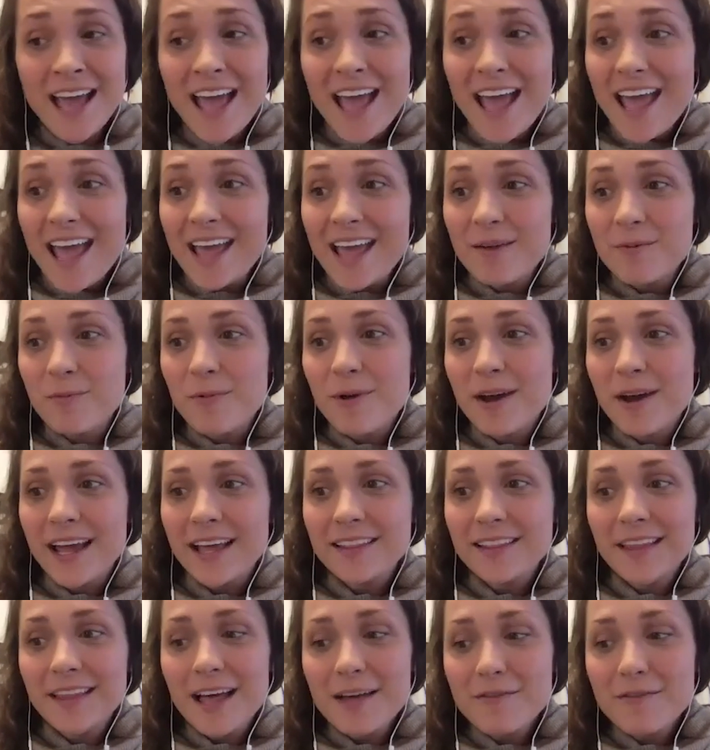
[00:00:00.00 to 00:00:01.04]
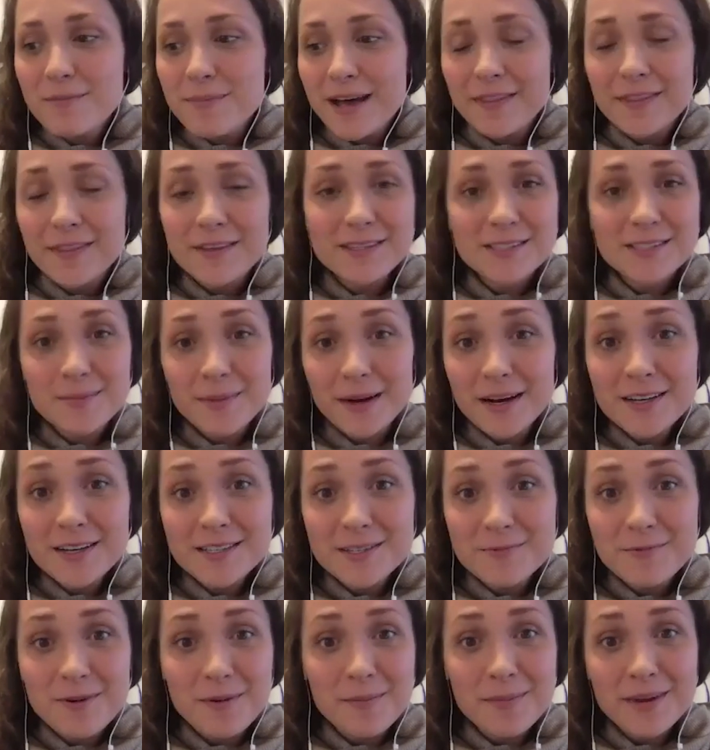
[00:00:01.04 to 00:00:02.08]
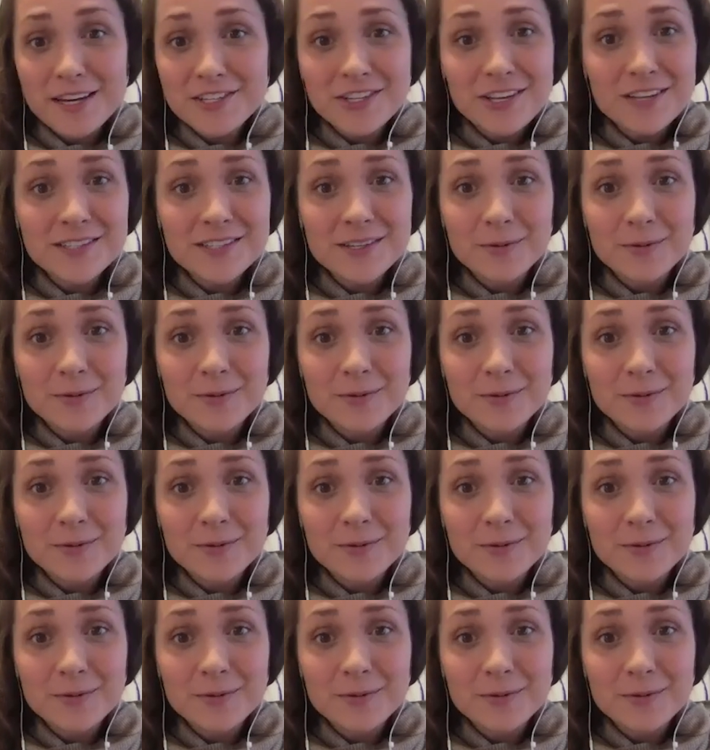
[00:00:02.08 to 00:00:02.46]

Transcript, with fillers: And what I love about the Samaritan woman is she doesn't